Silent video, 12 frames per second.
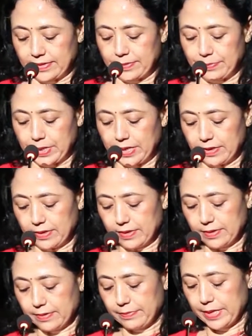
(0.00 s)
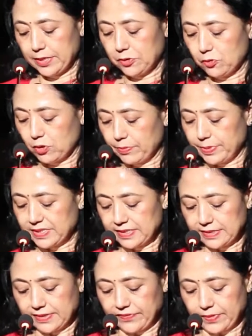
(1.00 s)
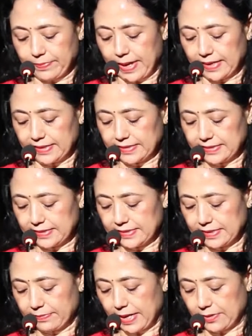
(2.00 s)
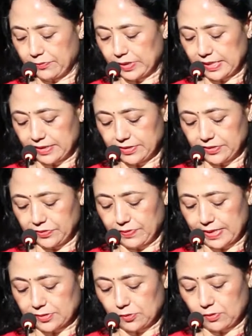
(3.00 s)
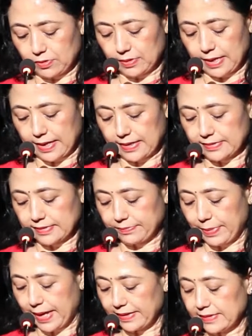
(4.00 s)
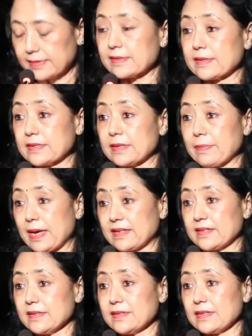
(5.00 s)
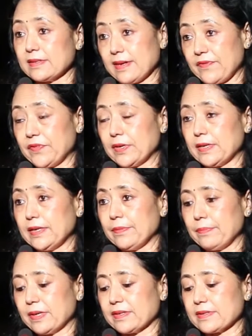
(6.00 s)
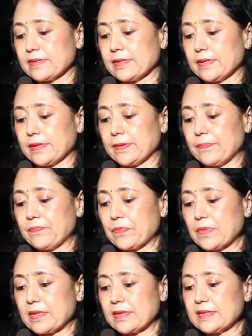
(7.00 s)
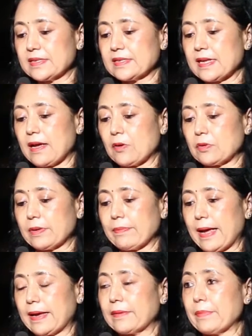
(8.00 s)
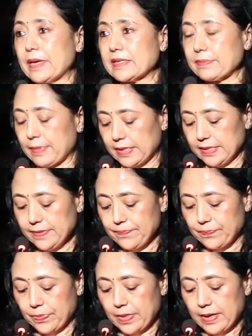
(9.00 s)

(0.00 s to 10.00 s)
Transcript: The main core business of the banking system and will continue as long as the banking system exists, definitely, because this is how the bank makes money.